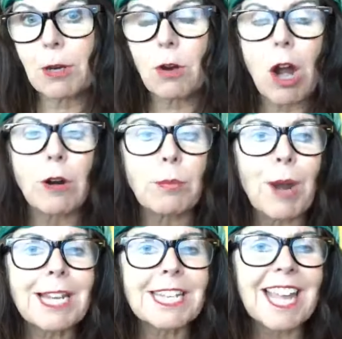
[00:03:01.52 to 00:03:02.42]
about
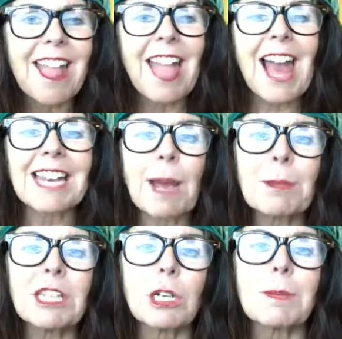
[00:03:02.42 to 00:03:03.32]
chiropractic, and I'm
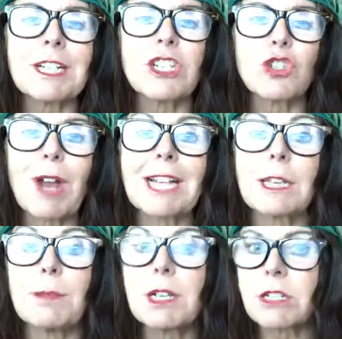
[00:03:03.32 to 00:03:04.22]
a little bit
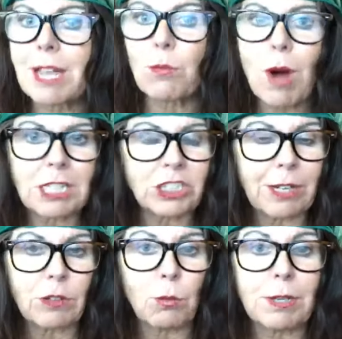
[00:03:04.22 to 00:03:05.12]
distracted because I'm watching
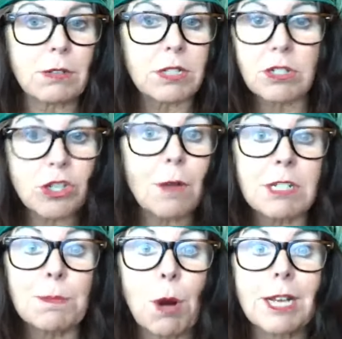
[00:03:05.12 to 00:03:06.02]
out the windows because there's
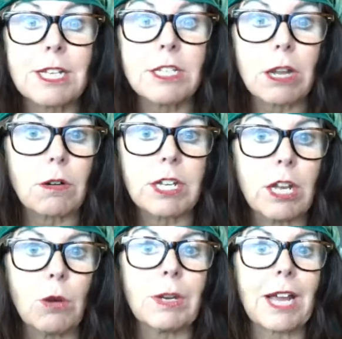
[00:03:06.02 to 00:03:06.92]
always monkeys there,
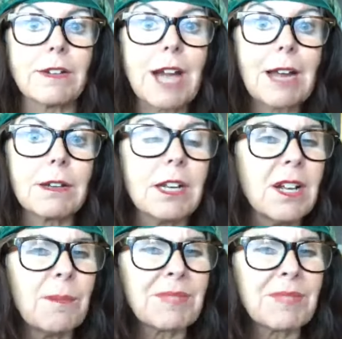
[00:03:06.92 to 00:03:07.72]
and I've gotten